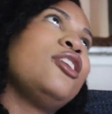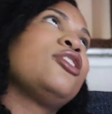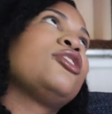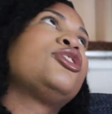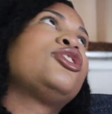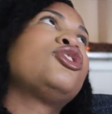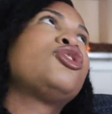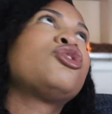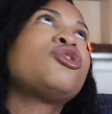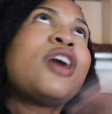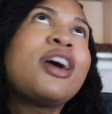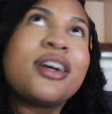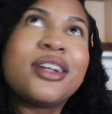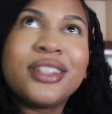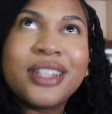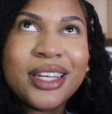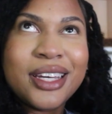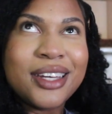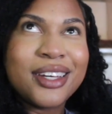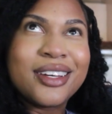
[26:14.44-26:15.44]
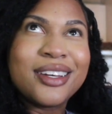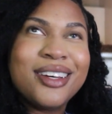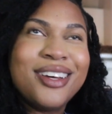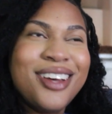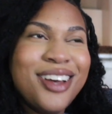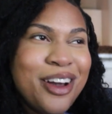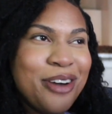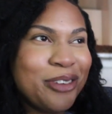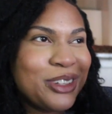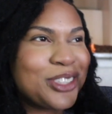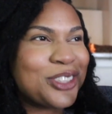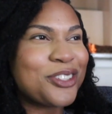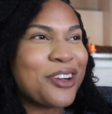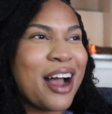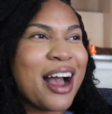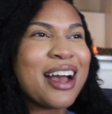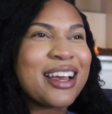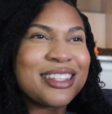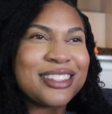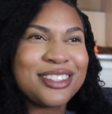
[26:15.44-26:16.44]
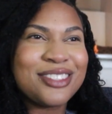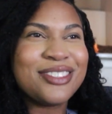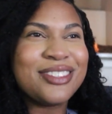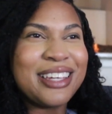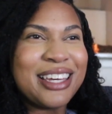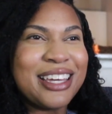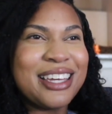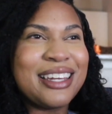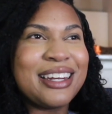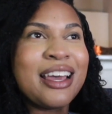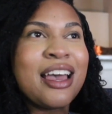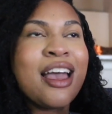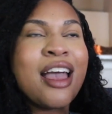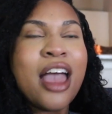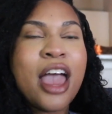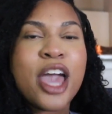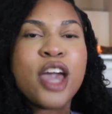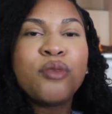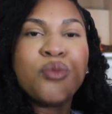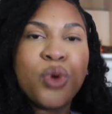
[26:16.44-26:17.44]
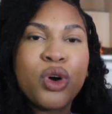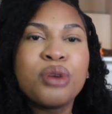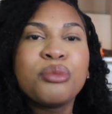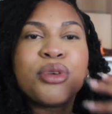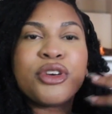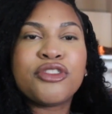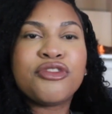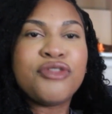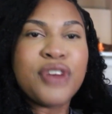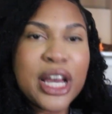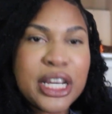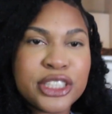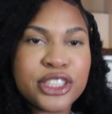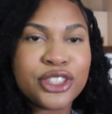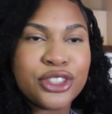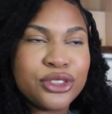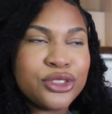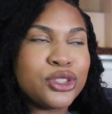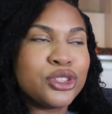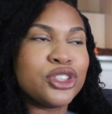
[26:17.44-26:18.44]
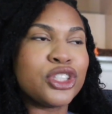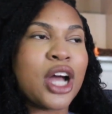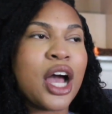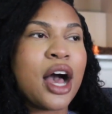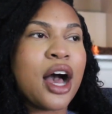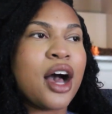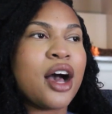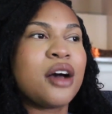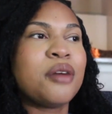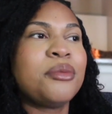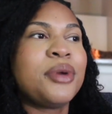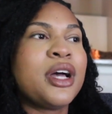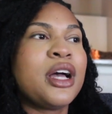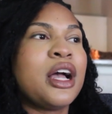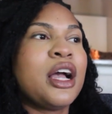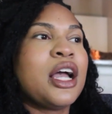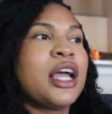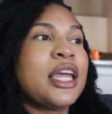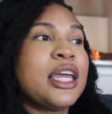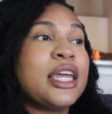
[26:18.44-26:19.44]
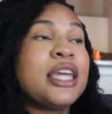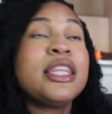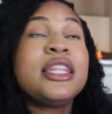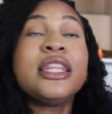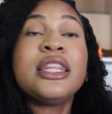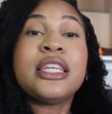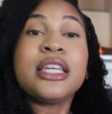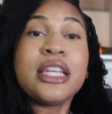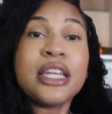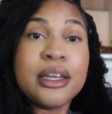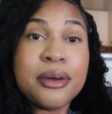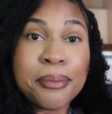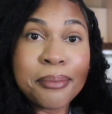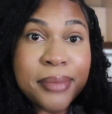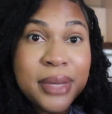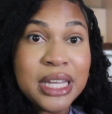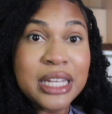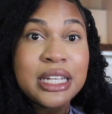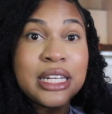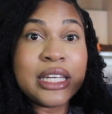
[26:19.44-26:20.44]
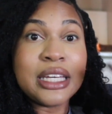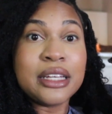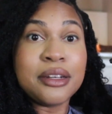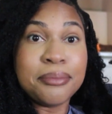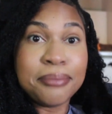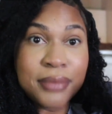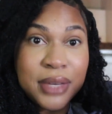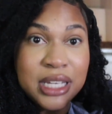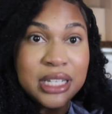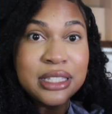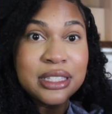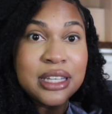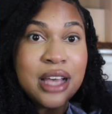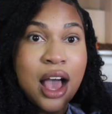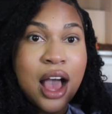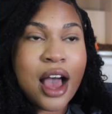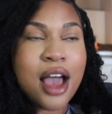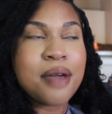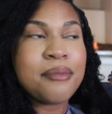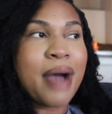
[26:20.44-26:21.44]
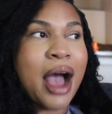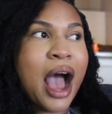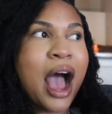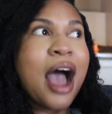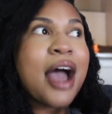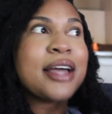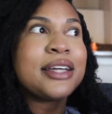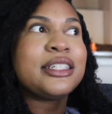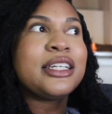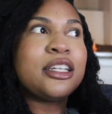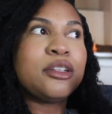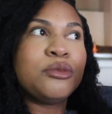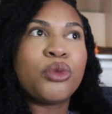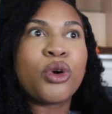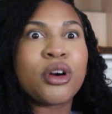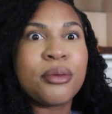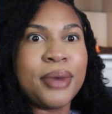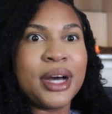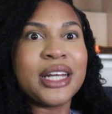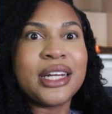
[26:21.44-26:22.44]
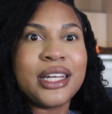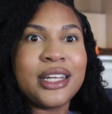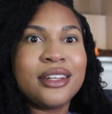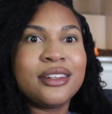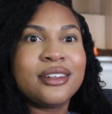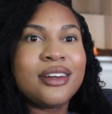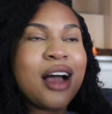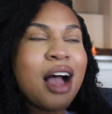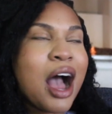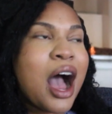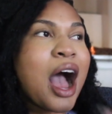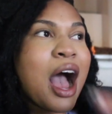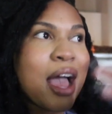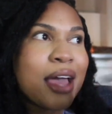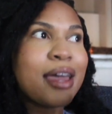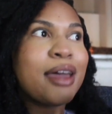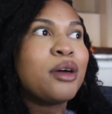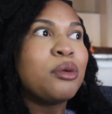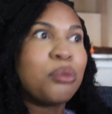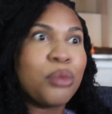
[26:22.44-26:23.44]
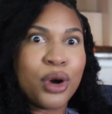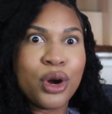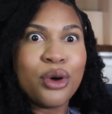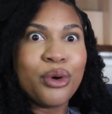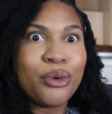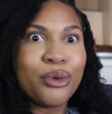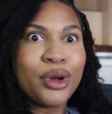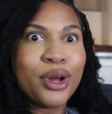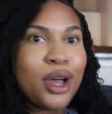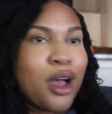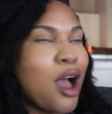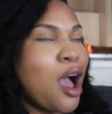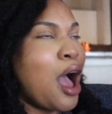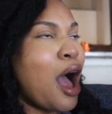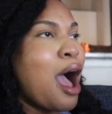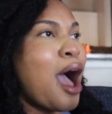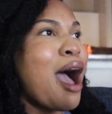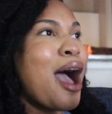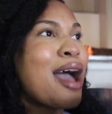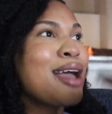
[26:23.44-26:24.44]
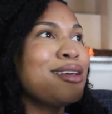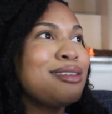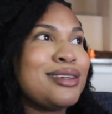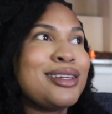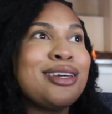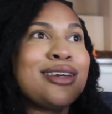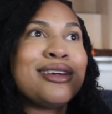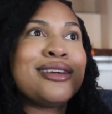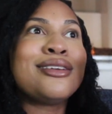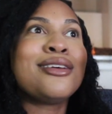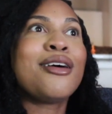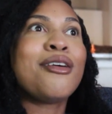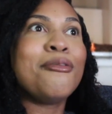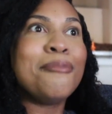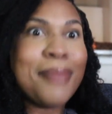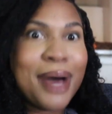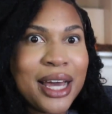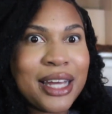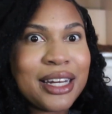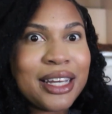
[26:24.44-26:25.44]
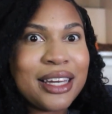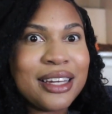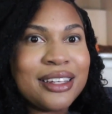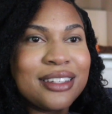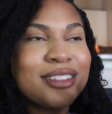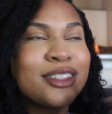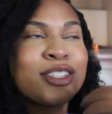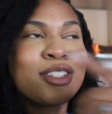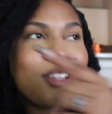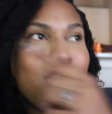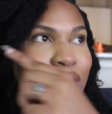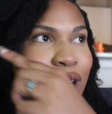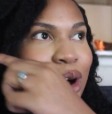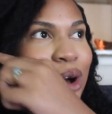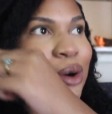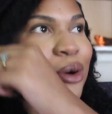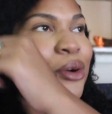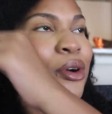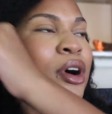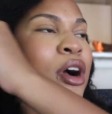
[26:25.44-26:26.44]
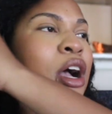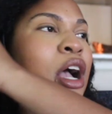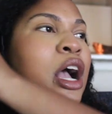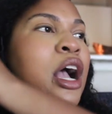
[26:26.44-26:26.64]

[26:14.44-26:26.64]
struggling with trying to get a more professional job, in the immediate meantime, I need more money. I am broke. I need money. So